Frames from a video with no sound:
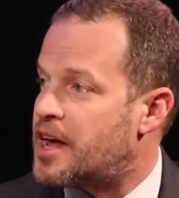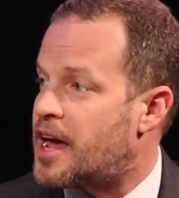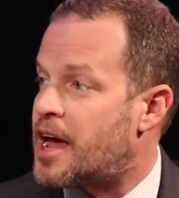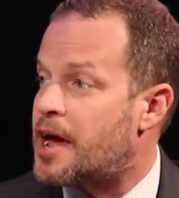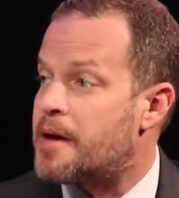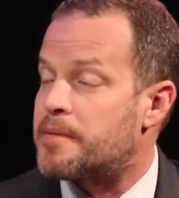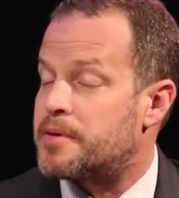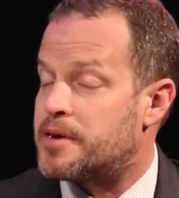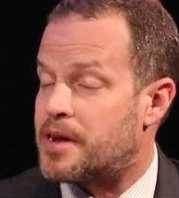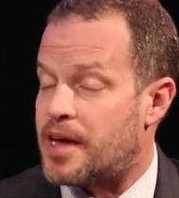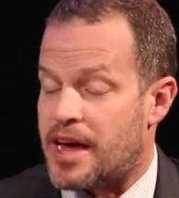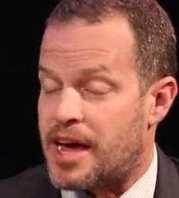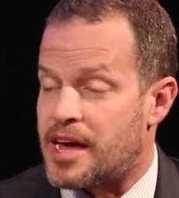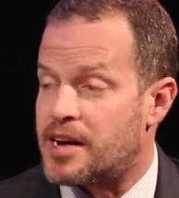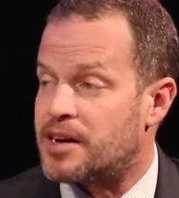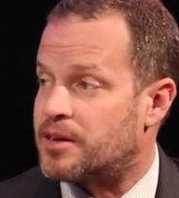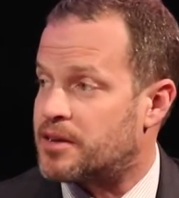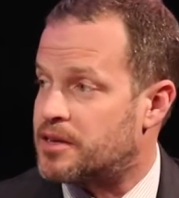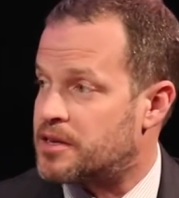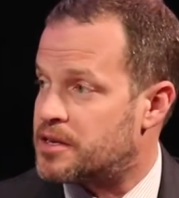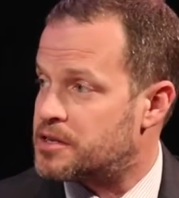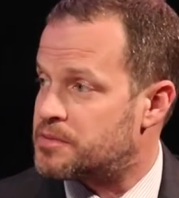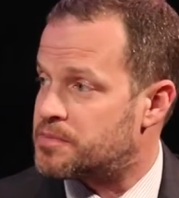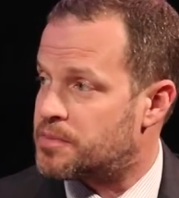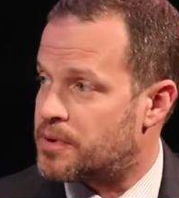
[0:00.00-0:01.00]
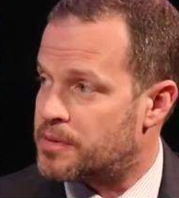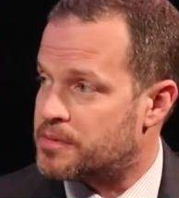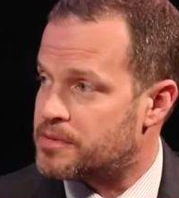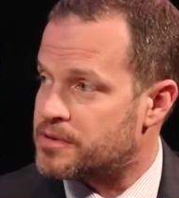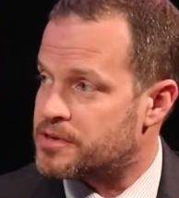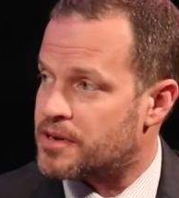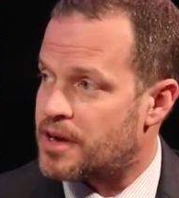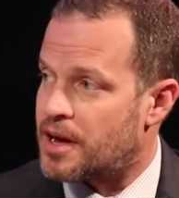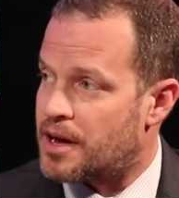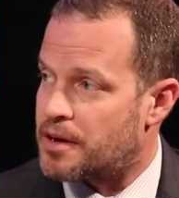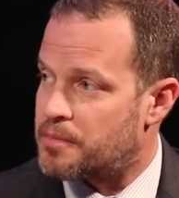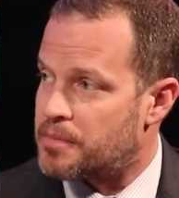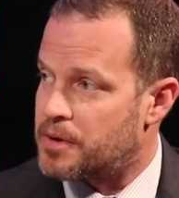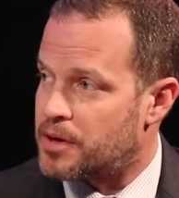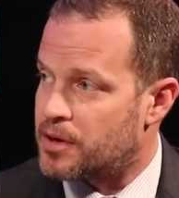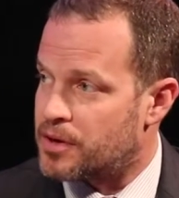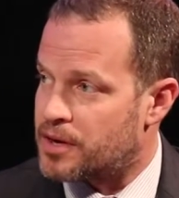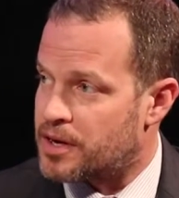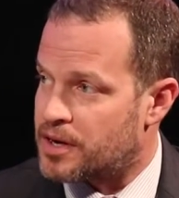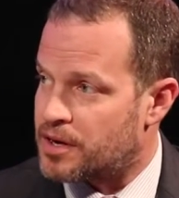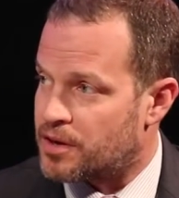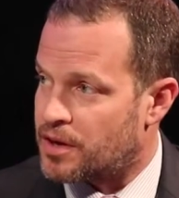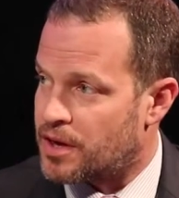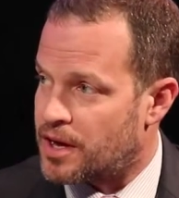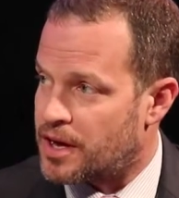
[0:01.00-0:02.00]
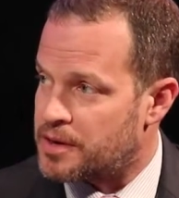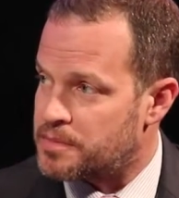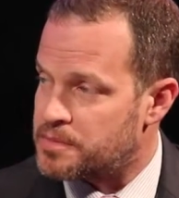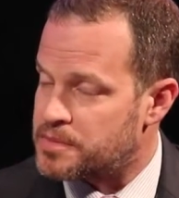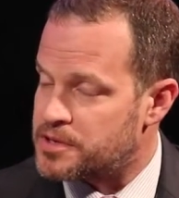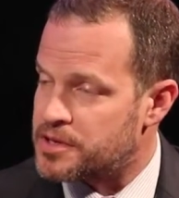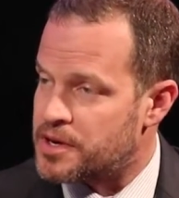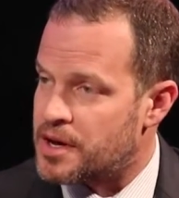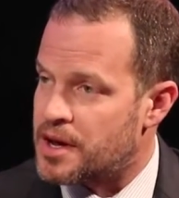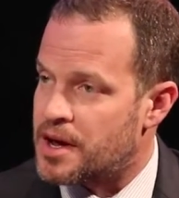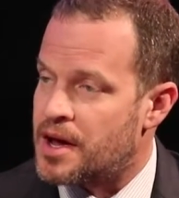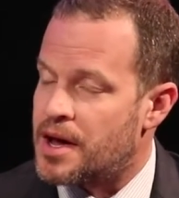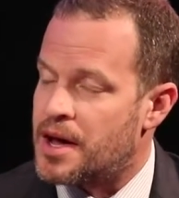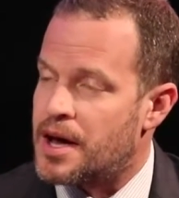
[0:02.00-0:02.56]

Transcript: handling these premise liability claims.